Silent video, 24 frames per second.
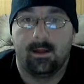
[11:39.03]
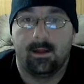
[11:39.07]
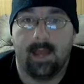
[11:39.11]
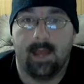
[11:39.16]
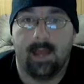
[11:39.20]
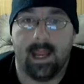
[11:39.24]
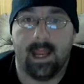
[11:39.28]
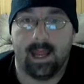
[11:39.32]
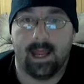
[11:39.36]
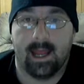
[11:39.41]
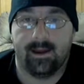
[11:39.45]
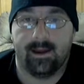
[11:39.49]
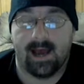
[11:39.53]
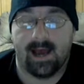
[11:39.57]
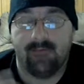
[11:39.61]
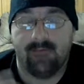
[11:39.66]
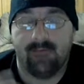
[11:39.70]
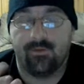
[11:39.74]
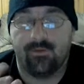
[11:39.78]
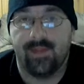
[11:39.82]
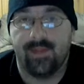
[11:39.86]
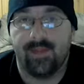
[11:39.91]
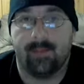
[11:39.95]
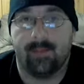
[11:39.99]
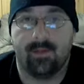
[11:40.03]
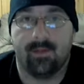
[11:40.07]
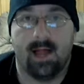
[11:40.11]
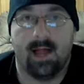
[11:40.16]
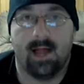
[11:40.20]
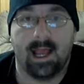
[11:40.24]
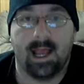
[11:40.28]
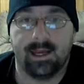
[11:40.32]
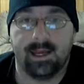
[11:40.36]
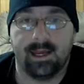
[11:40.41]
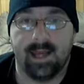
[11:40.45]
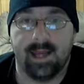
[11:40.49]
and I've only
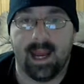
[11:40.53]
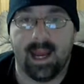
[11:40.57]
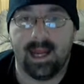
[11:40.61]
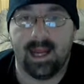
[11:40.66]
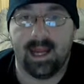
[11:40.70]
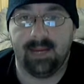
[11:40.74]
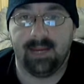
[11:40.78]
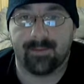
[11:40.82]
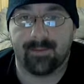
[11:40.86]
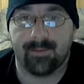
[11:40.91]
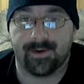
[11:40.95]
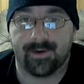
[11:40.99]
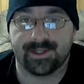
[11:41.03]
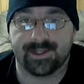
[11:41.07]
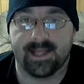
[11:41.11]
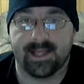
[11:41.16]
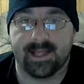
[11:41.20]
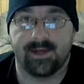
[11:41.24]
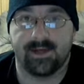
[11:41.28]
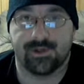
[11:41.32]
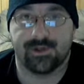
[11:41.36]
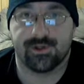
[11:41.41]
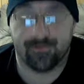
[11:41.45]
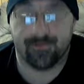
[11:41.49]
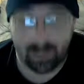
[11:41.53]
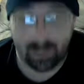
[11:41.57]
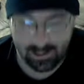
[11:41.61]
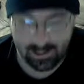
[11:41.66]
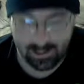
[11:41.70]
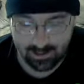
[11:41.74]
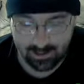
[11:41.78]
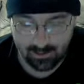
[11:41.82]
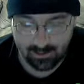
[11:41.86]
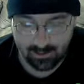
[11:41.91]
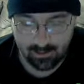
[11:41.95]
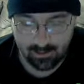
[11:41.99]
applied an 80% shrink